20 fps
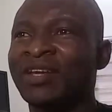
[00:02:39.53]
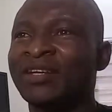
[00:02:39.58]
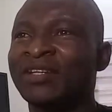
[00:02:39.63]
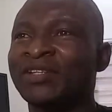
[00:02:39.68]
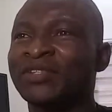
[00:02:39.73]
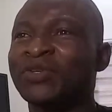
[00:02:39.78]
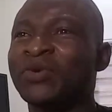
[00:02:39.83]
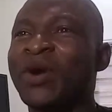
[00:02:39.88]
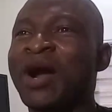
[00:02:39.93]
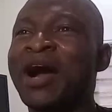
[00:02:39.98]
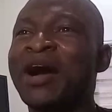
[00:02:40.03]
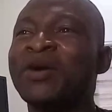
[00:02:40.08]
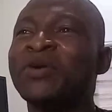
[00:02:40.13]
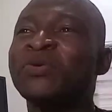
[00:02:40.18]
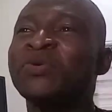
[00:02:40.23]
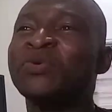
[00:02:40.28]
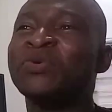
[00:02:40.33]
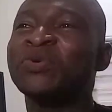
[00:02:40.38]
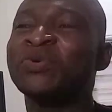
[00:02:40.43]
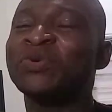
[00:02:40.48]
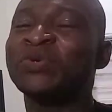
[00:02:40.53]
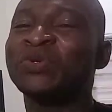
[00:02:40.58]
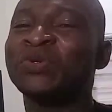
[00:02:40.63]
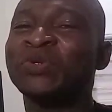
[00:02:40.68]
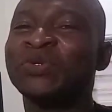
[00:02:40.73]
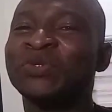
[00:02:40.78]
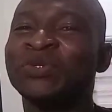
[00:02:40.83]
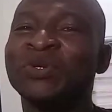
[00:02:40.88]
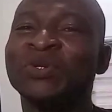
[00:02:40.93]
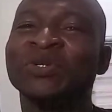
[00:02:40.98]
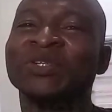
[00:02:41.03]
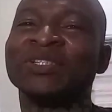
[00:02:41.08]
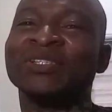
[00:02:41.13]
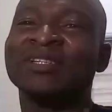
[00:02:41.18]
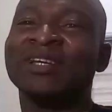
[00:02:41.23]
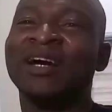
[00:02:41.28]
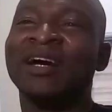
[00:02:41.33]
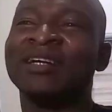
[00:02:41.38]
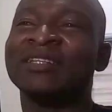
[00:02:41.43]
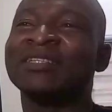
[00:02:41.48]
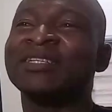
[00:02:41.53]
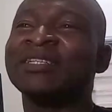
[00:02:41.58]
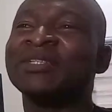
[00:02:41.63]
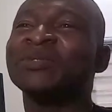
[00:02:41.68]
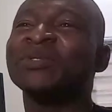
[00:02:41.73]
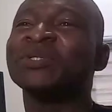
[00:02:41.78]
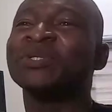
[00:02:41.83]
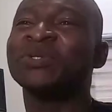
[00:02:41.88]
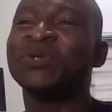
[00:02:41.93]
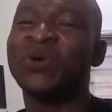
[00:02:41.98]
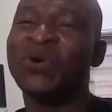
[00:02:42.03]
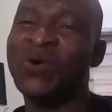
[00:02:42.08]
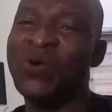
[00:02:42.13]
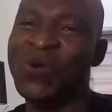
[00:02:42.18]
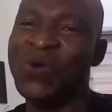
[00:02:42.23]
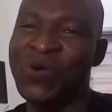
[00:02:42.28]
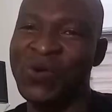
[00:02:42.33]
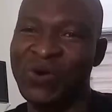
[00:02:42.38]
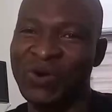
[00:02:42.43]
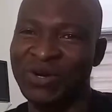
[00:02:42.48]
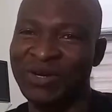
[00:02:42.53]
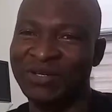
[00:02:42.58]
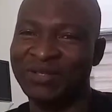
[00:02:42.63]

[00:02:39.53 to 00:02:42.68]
So how does attenuation occur?